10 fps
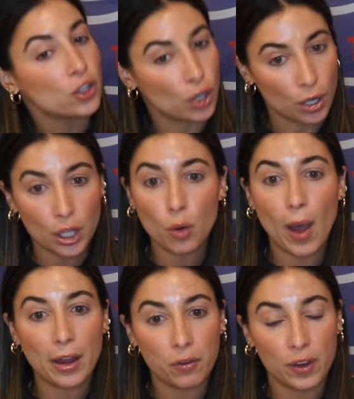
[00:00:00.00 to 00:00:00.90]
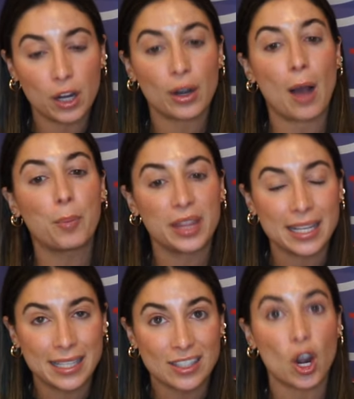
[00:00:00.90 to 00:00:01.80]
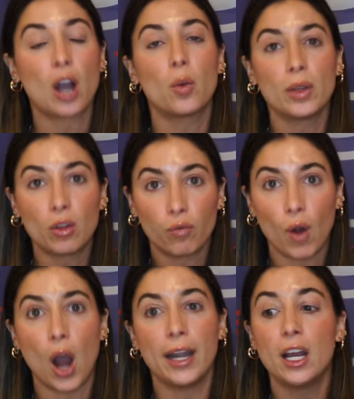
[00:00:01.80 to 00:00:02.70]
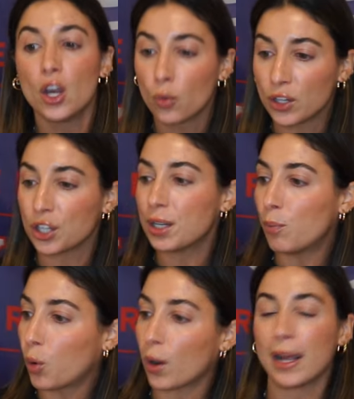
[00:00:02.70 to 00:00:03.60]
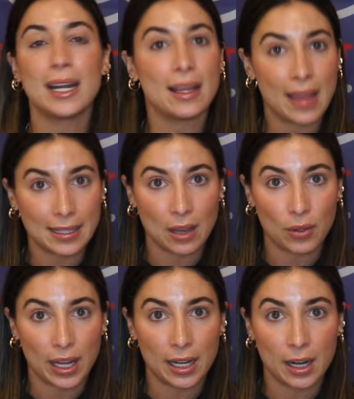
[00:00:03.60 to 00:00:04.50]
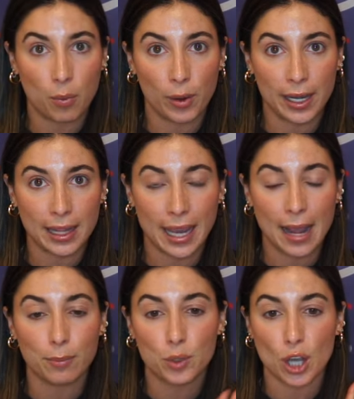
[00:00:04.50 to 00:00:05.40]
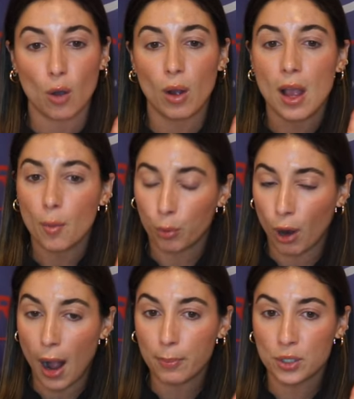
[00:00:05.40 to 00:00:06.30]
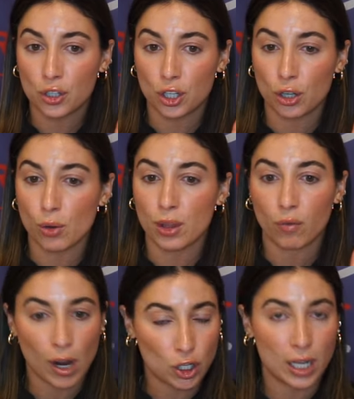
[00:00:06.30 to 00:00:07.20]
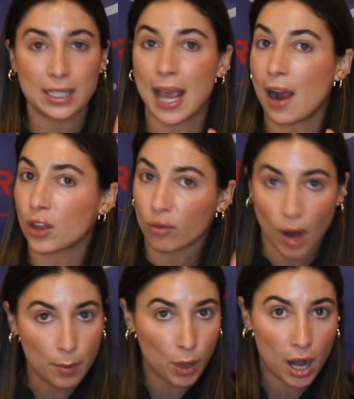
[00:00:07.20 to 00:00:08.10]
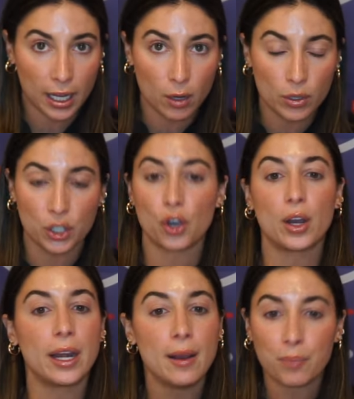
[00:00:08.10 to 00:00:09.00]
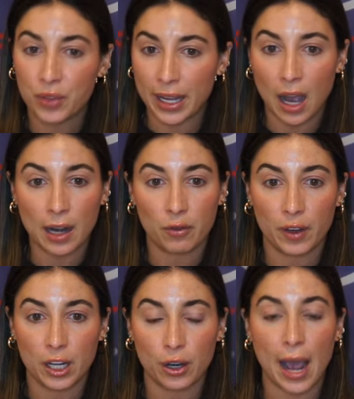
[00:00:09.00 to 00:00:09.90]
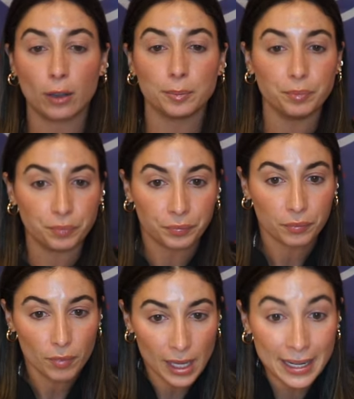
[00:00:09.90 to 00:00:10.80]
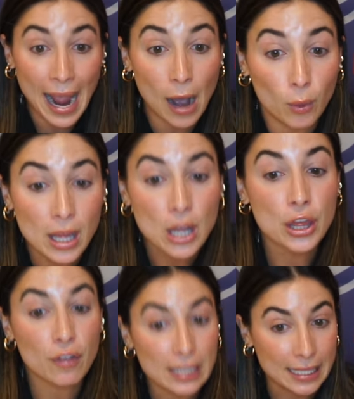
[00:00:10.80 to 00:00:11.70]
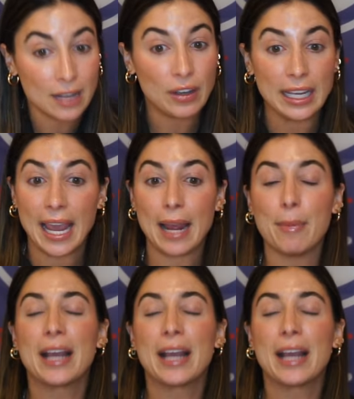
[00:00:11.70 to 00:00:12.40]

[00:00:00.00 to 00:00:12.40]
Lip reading: Took a little while to figure it out, but they stuck with the run, which is important, and that's how they ended up winning the game. So props to the rushing attack. The run blocking was good. They got it figured out. Now, the receiving game.